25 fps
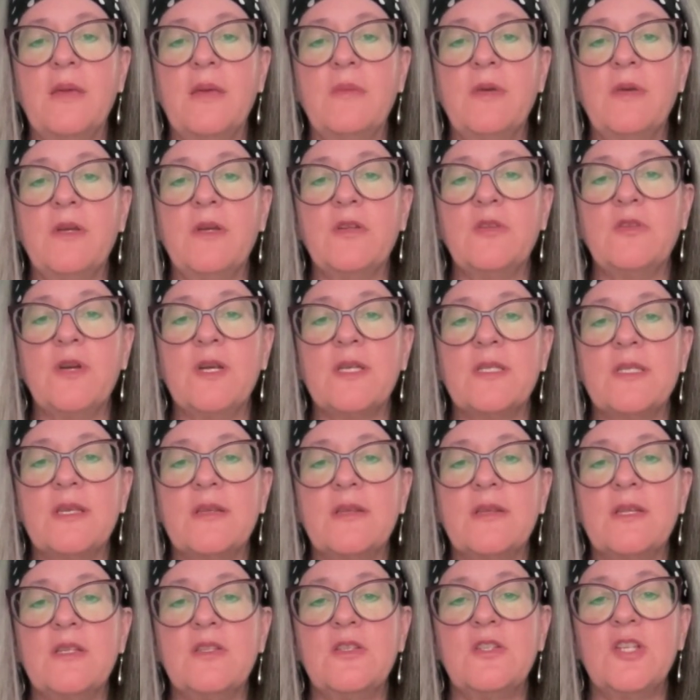email address
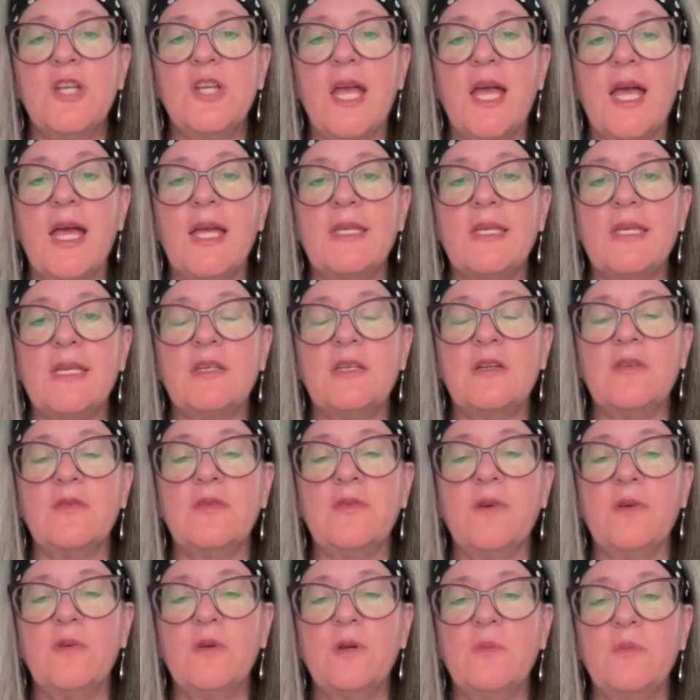in the chat and your
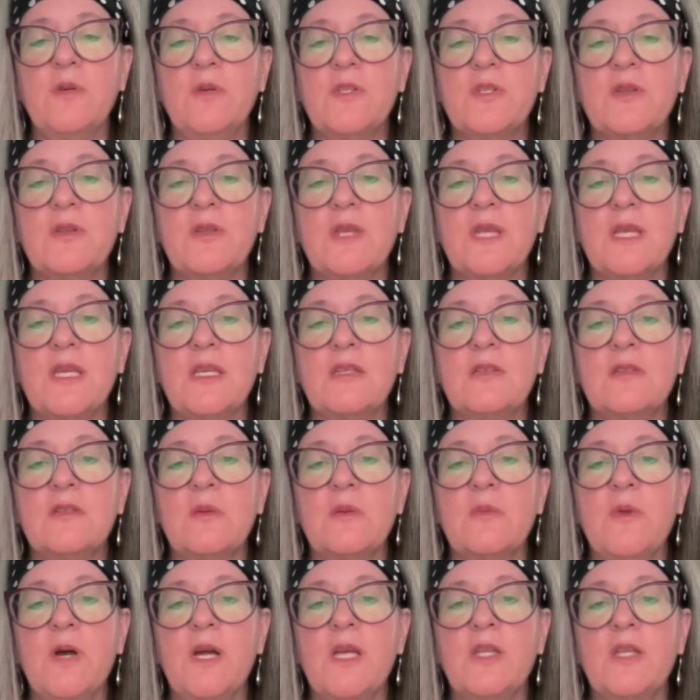phone number, so thank you
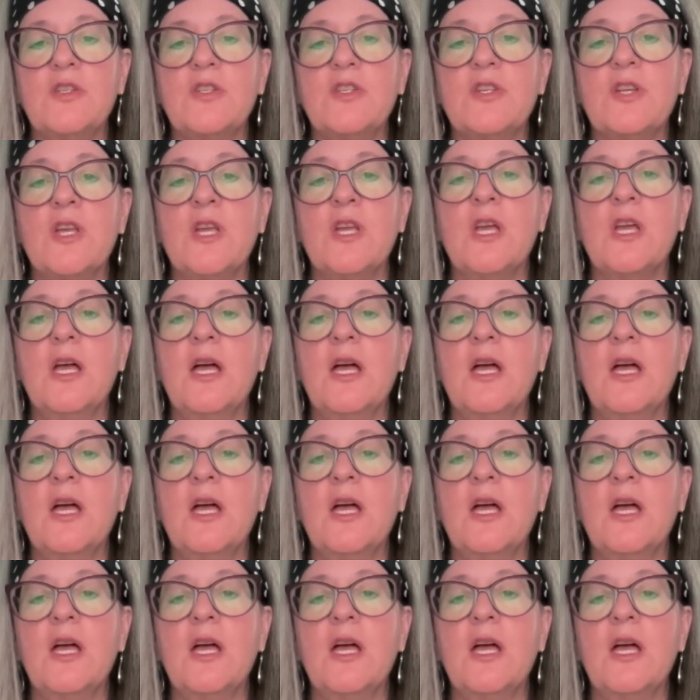so much.